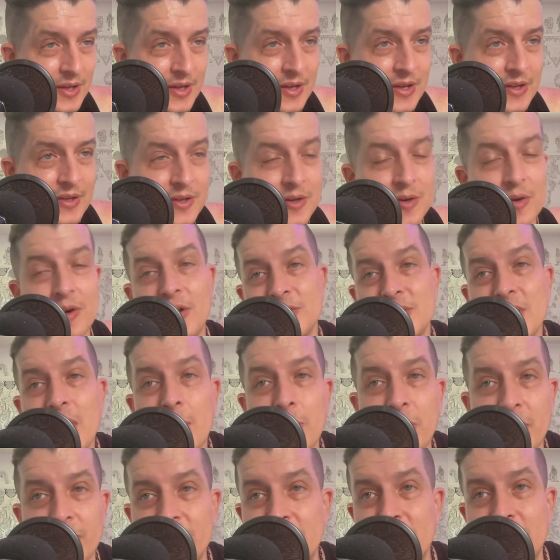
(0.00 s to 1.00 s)
on
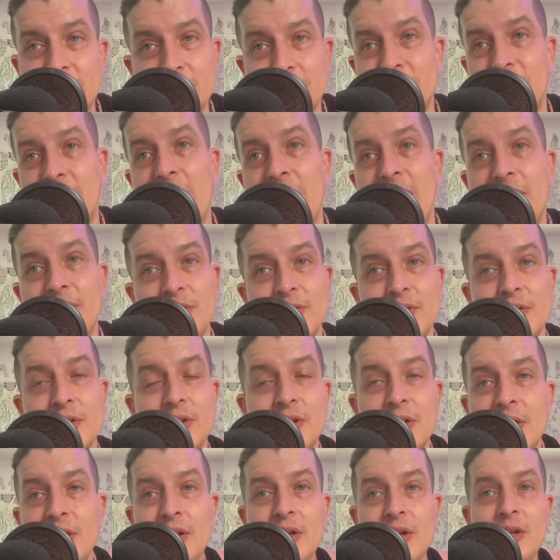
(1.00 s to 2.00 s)
top of it, you've got the
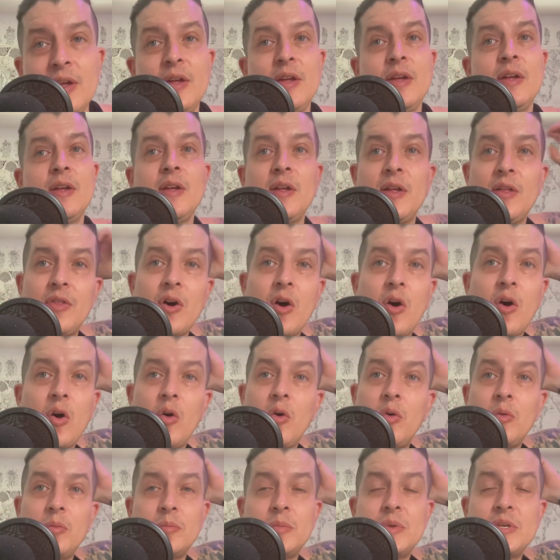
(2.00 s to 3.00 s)

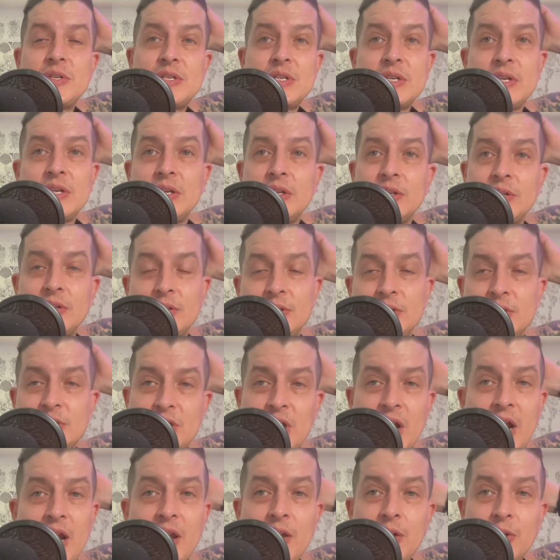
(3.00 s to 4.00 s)
whole missing
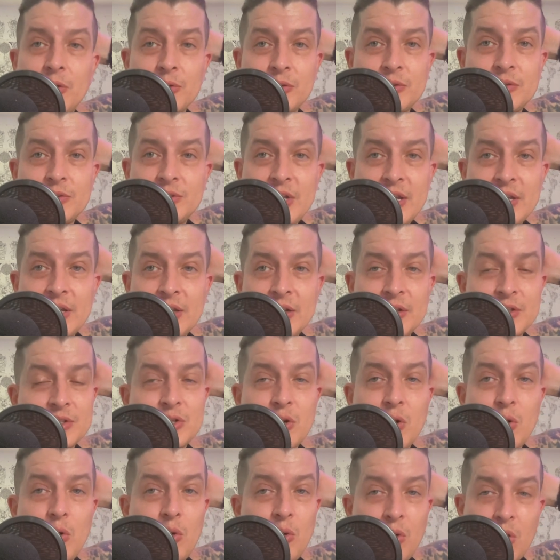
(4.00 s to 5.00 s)
child taking a
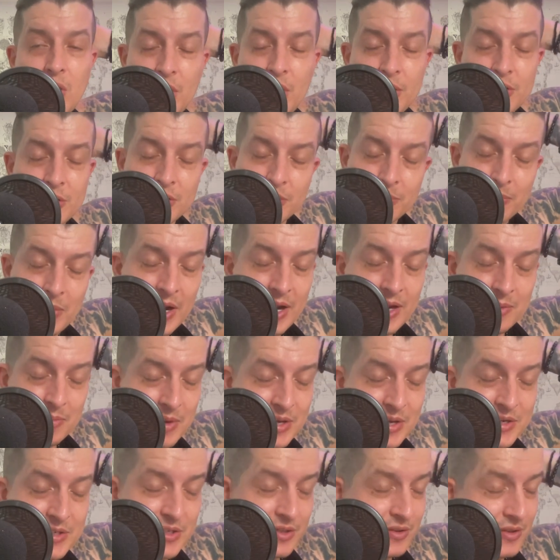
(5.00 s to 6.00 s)
toll on your mind
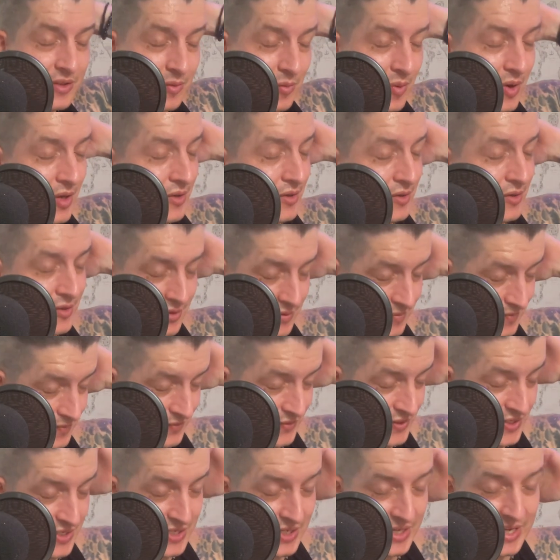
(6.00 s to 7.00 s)
mentally while you're
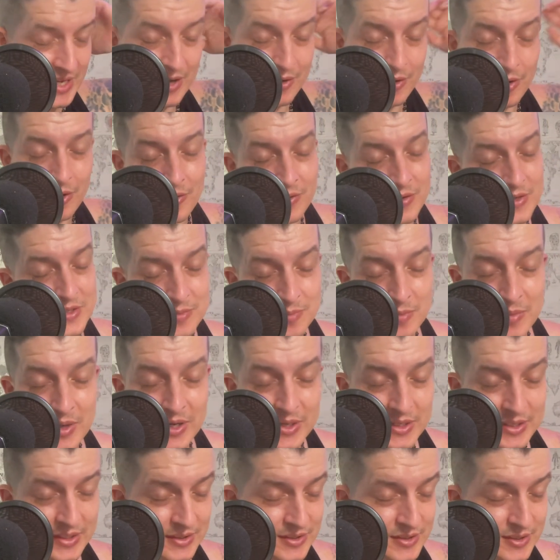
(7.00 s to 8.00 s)
dishing out all this
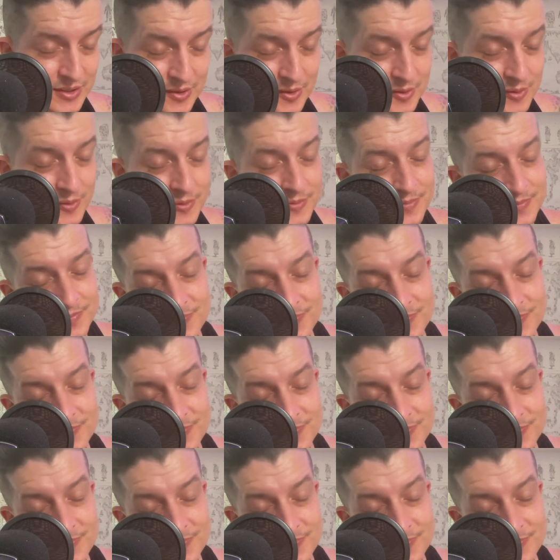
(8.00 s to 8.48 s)
money to